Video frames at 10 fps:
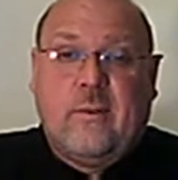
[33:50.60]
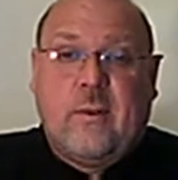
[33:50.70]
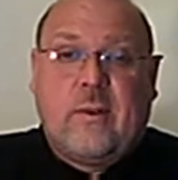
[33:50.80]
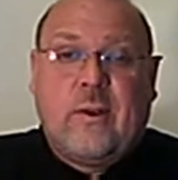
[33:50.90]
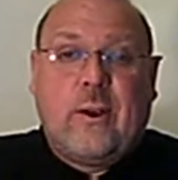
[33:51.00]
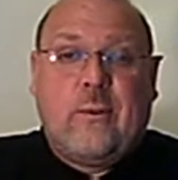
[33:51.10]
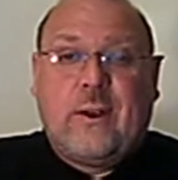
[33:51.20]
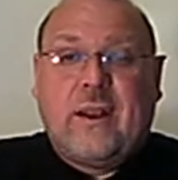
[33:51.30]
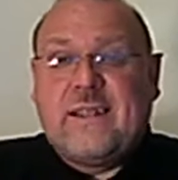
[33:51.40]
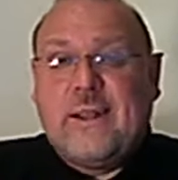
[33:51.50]
We've gone off
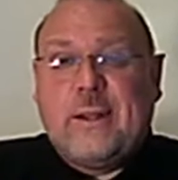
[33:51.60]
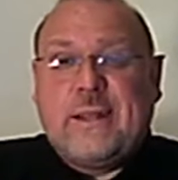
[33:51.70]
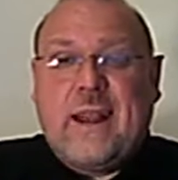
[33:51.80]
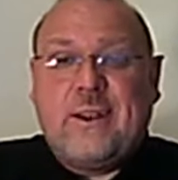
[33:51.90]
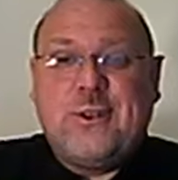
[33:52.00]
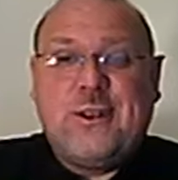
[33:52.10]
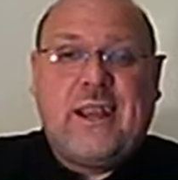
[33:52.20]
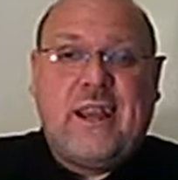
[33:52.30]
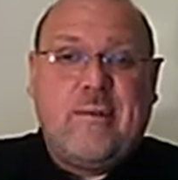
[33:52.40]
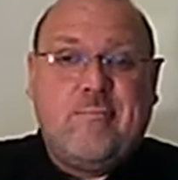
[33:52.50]
at a slight tangent
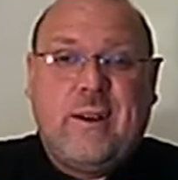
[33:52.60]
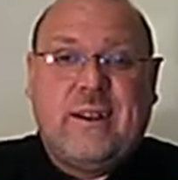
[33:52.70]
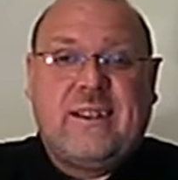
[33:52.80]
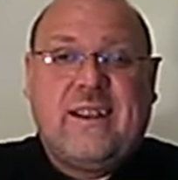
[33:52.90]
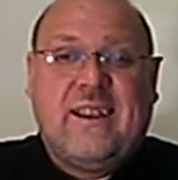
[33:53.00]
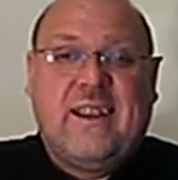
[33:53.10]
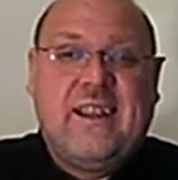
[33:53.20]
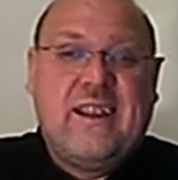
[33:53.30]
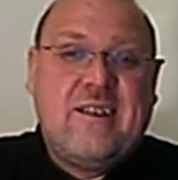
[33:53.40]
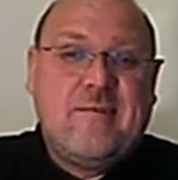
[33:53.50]
here, but. Uh,
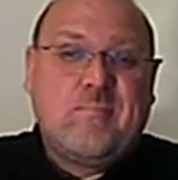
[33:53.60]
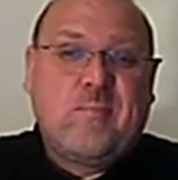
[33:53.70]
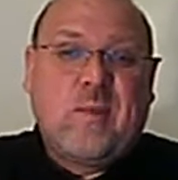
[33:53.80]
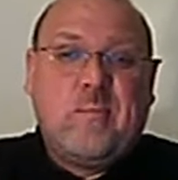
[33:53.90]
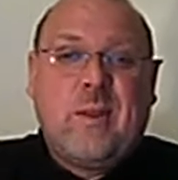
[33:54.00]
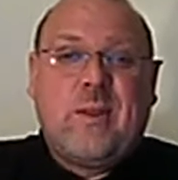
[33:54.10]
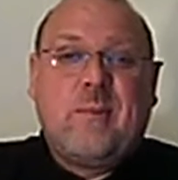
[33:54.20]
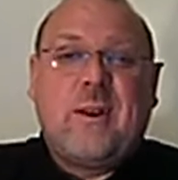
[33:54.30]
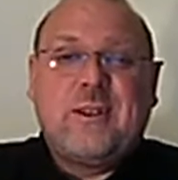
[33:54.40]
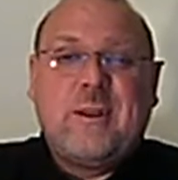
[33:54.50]
but the
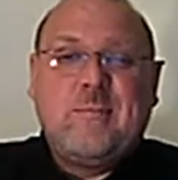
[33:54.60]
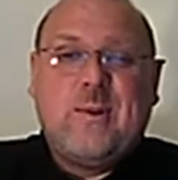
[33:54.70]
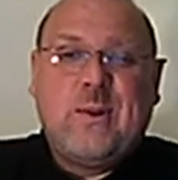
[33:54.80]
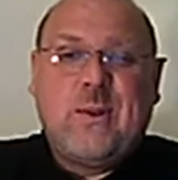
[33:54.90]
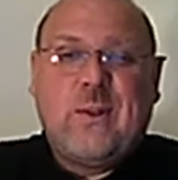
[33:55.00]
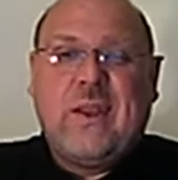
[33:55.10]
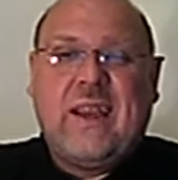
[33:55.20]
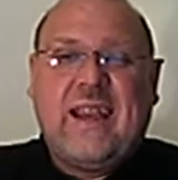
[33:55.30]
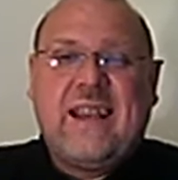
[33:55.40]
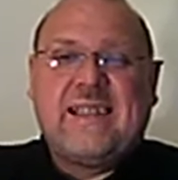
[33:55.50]
most important
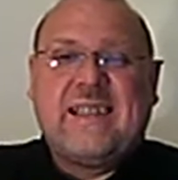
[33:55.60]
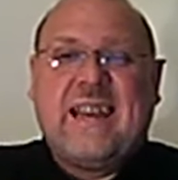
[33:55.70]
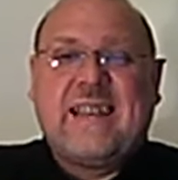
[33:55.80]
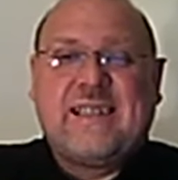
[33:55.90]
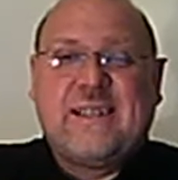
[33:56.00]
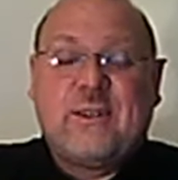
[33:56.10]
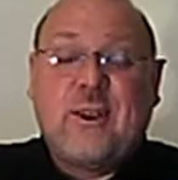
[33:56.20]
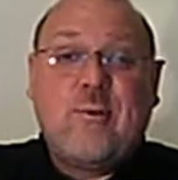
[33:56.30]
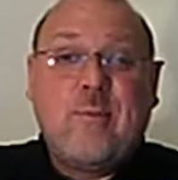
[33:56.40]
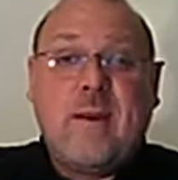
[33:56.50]
thing is this to
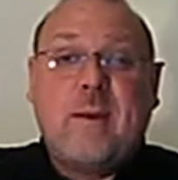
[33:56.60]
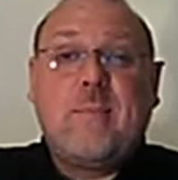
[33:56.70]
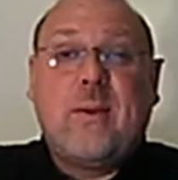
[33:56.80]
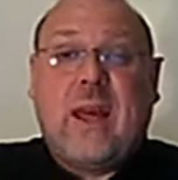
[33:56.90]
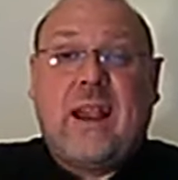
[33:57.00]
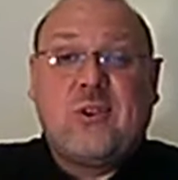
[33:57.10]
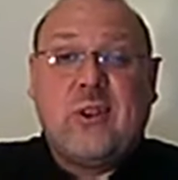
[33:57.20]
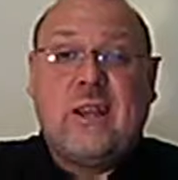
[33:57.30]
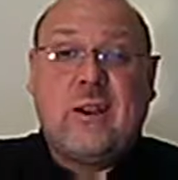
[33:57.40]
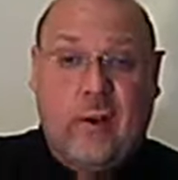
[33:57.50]
remember that
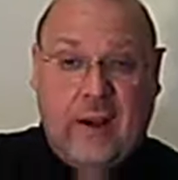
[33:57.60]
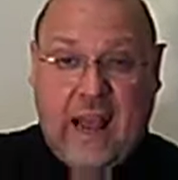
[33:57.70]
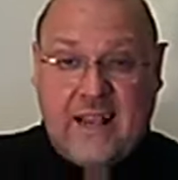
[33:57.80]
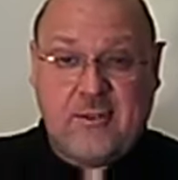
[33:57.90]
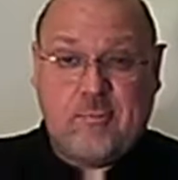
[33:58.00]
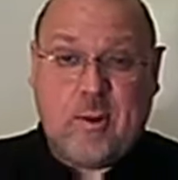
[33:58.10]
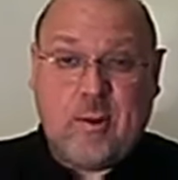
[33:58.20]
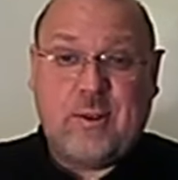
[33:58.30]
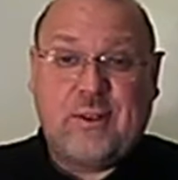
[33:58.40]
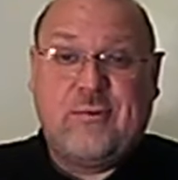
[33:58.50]
she, God has a
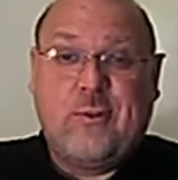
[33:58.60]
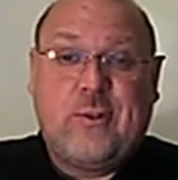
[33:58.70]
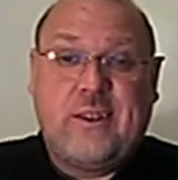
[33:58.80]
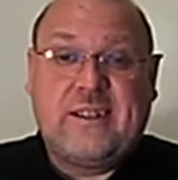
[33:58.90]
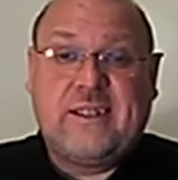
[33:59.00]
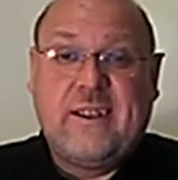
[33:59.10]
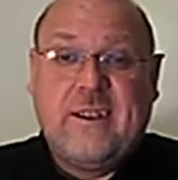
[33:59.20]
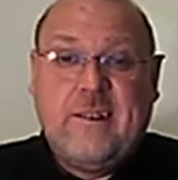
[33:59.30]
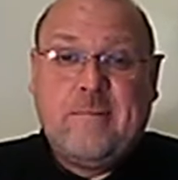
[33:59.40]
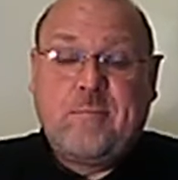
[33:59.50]
purpose for us.
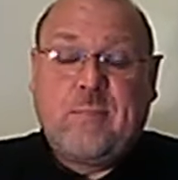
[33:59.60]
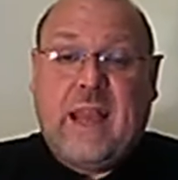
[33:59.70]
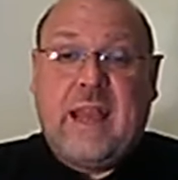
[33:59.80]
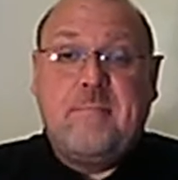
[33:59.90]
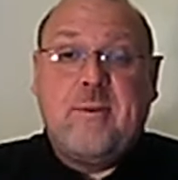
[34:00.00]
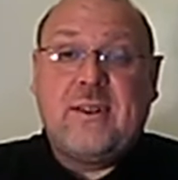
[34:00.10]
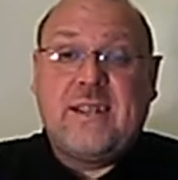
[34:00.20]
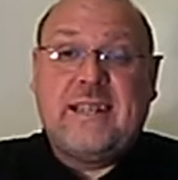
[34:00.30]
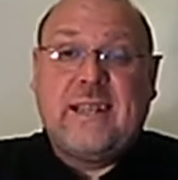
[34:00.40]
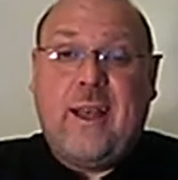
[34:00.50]
He puts
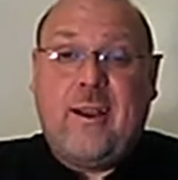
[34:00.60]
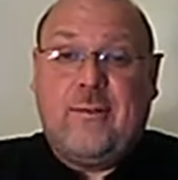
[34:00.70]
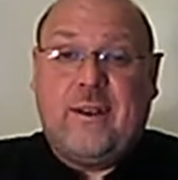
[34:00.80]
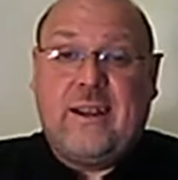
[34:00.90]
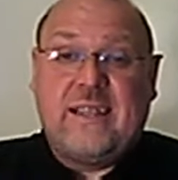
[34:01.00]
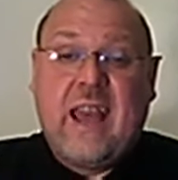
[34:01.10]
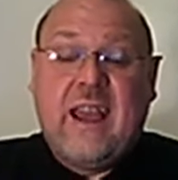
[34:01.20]
his life in us.